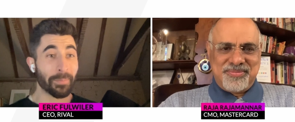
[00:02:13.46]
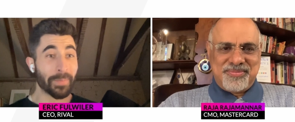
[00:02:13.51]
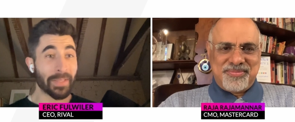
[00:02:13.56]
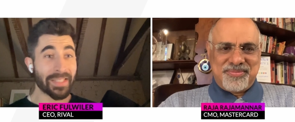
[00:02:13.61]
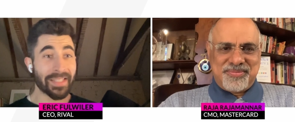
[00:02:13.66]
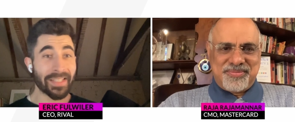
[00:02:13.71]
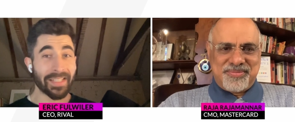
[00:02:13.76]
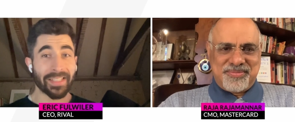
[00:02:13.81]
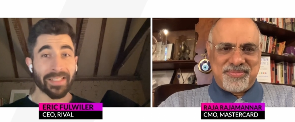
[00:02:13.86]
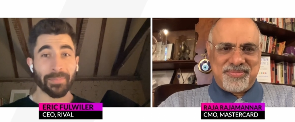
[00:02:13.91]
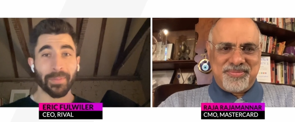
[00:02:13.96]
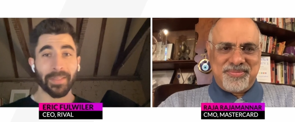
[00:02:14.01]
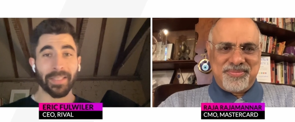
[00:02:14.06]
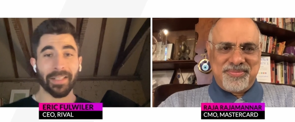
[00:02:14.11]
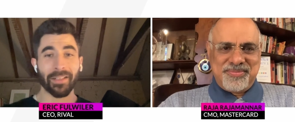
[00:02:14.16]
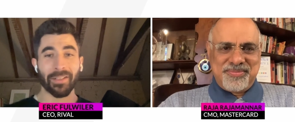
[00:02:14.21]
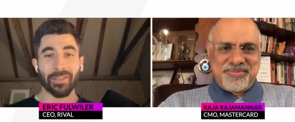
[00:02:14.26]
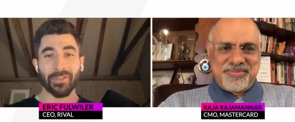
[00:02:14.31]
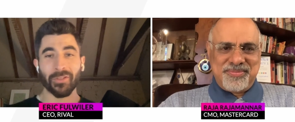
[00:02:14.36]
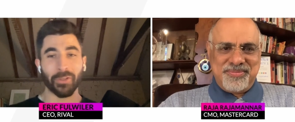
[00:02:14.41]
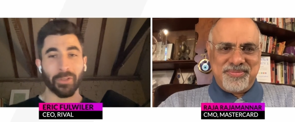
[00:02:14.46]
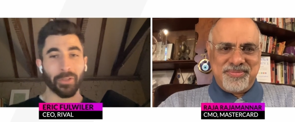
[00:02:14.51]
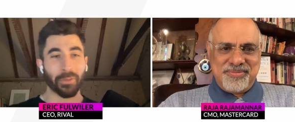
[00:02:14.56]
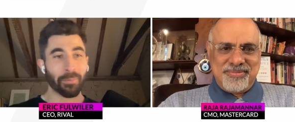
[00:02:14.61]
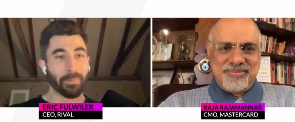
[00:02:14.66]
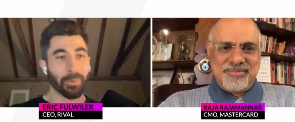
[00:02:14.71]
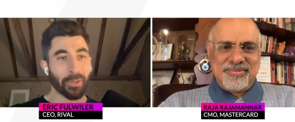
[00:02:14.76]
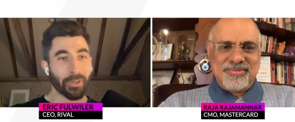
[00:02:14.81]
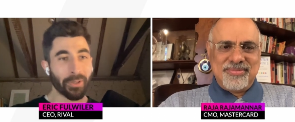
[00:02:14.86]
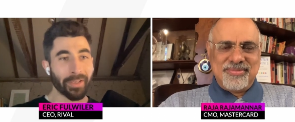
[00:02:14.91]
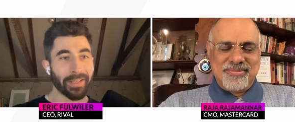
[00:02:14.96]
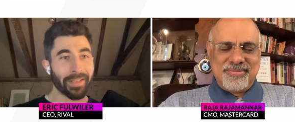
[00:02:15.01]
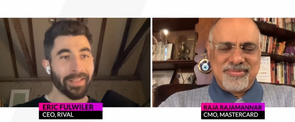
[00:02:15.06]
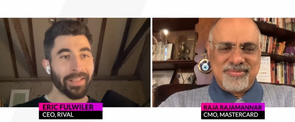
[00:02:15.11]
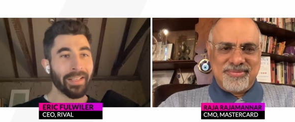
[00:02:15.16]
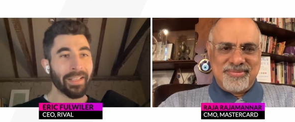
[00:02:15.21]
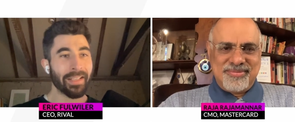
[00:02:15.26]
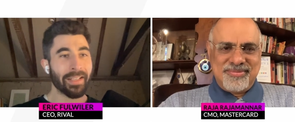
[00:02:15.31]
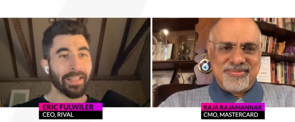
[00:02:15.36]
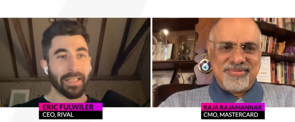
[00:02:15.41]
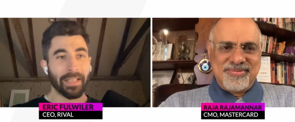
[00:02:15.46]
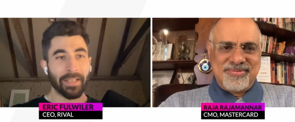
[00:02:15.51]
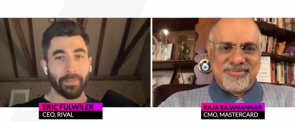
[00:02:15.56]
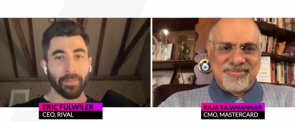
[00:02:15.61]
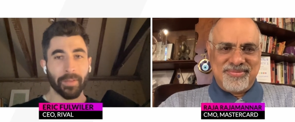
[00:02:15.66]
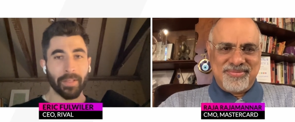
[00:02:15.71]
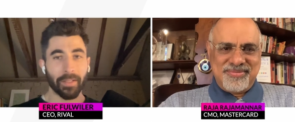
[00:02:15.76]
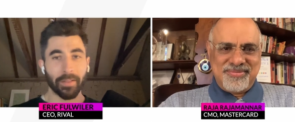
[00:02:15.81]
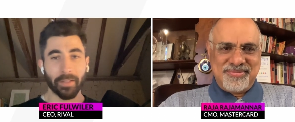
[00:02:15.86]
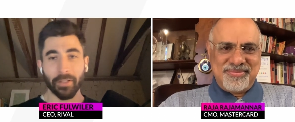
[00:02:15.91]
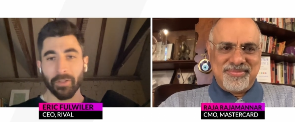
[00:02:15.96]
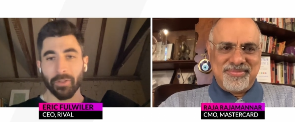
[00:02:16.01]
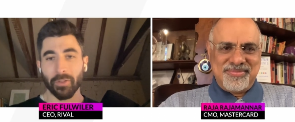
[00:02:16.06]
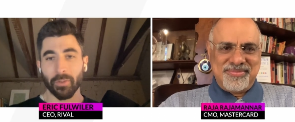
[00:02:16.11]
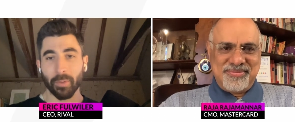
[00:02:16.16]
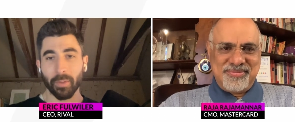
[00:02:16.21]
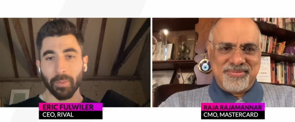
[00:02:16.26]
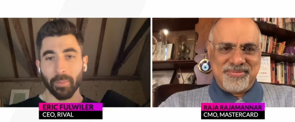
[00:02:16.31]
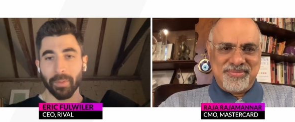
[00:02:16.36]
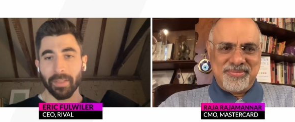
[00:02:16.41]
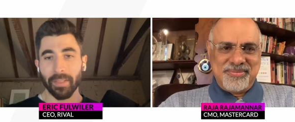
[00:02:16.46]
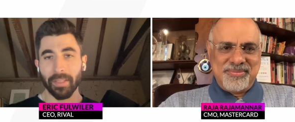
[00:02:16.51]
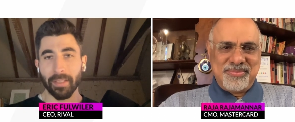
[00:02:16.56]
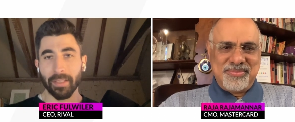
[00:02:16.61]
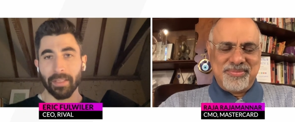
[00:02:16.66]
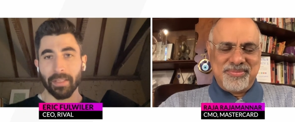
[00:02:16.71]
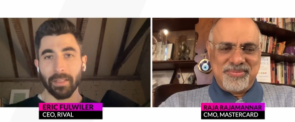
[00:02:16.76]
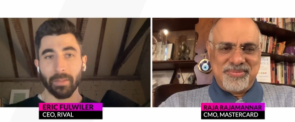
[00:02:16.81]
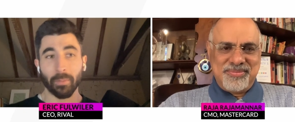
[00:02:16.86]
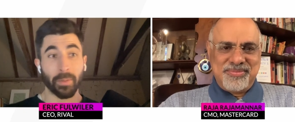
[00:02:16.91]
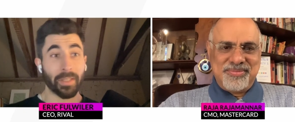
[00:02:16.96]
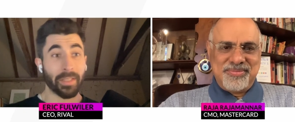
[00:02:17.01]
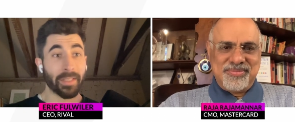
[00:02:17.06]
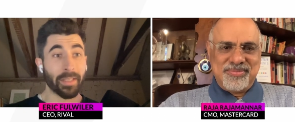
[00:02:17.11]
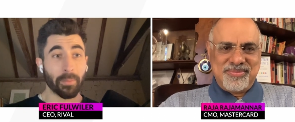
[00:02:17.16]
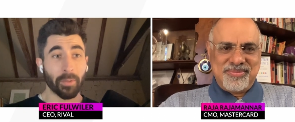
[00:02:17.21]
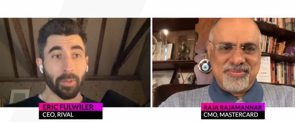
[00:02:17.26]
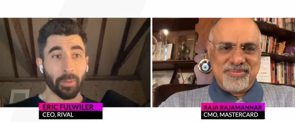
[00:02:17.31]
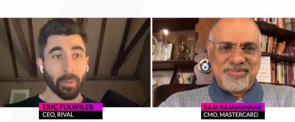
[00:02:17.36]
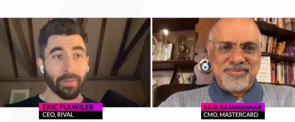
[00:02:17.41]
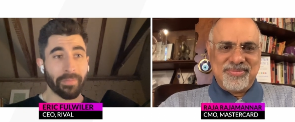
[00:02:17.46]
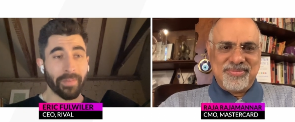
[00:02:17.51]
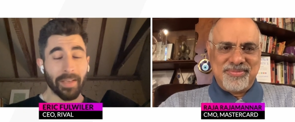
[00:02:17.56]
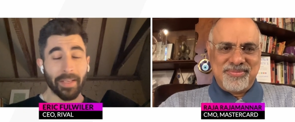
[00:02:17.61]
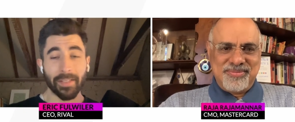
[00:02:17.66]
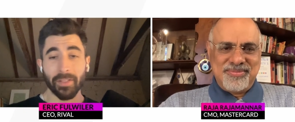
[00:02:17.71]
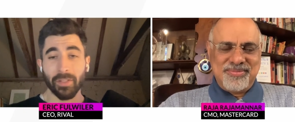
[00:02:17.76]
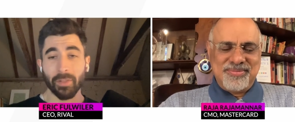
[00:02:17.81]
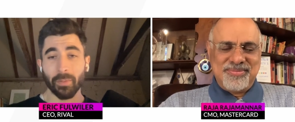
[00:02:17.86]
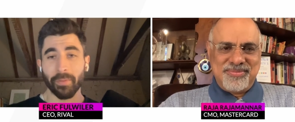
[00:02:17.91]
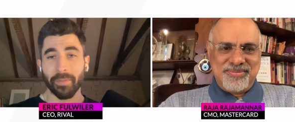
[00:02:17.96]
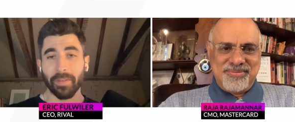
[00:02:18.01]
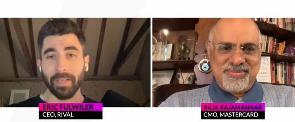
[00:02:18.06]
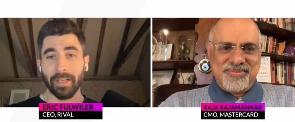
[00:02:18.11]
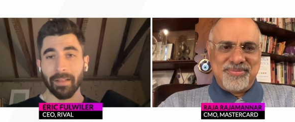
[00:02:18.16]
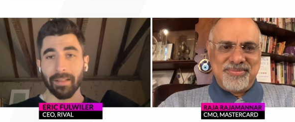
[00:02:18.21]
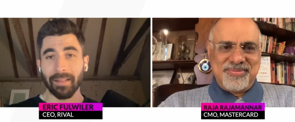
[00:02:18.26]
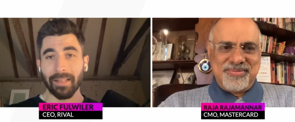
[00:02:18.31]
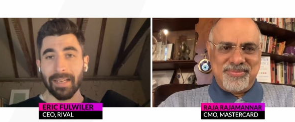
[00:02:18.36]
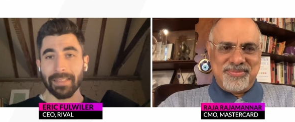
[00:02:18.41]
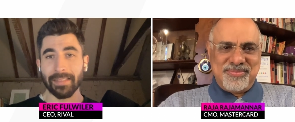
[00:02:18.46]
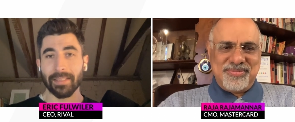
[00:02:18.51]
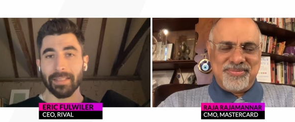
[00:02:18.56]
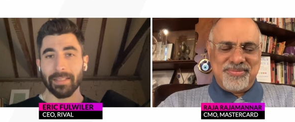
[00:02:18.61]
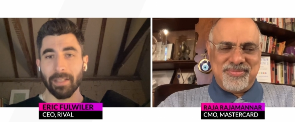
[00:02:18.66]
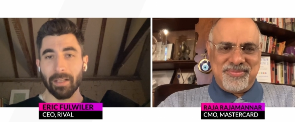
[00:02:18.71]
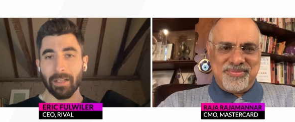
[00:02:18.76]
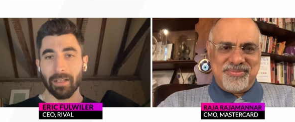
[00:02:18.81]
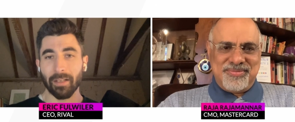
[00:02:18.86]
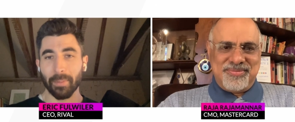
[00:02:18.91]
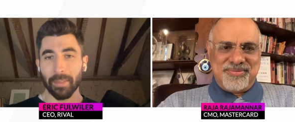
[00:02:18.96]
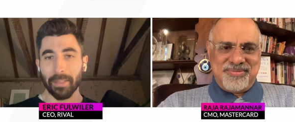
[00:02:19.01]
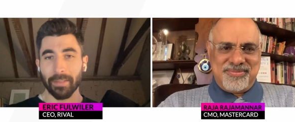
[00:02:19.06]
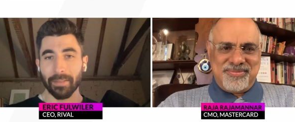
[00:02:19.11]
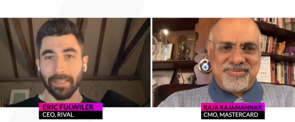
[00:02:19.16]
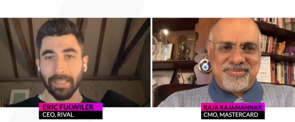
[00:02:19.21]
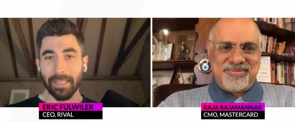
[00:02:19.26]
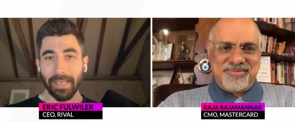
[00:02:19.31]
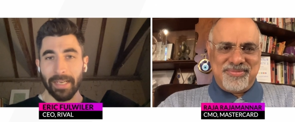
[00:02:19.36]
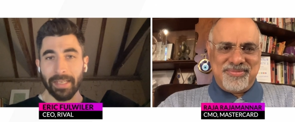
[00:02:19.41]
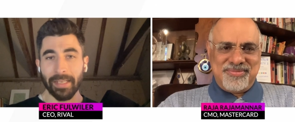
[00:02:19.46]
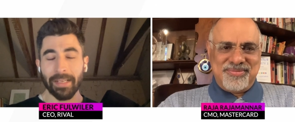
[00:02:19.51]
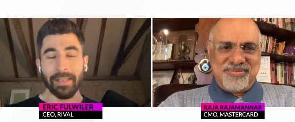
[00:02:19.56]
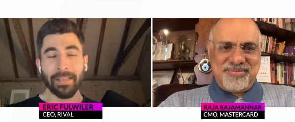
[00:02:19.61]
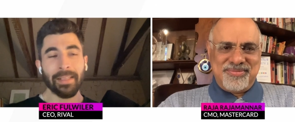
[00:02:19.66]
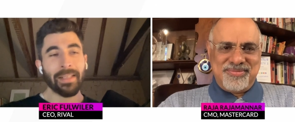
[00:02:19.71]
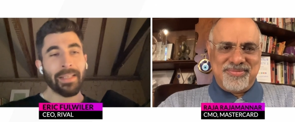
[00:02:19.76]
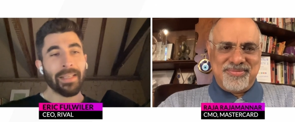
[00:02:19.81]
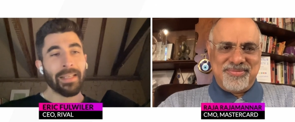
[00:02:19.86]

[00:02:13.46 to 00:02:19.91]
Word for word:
Speaker 1: with the business, but then also your book and everything that you're doing with the uh, with the WFA. So we've got a lot to talk about today.